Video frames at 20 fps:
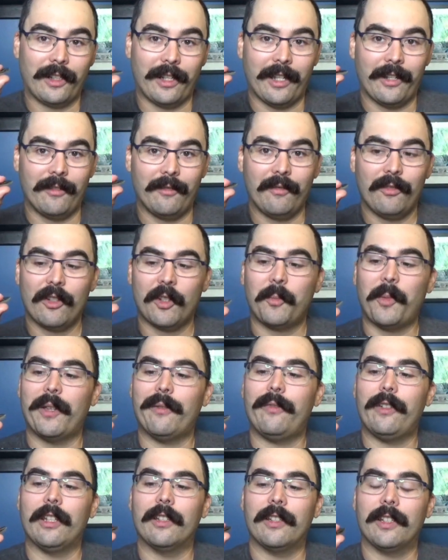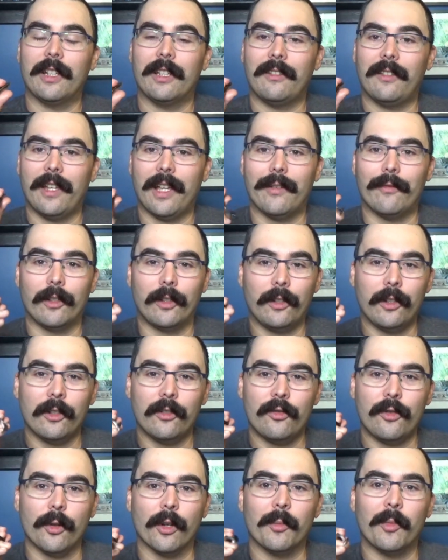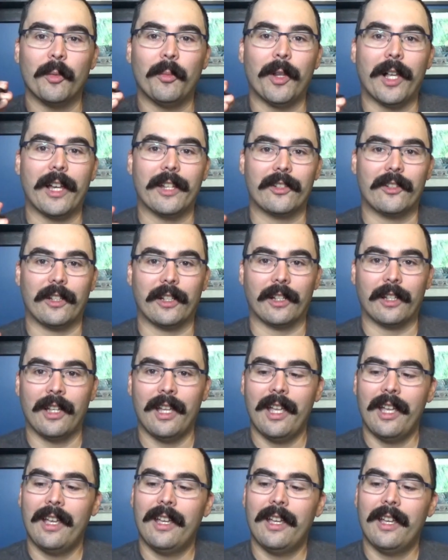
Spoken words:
And just by feeling it, they have a good durable plastic.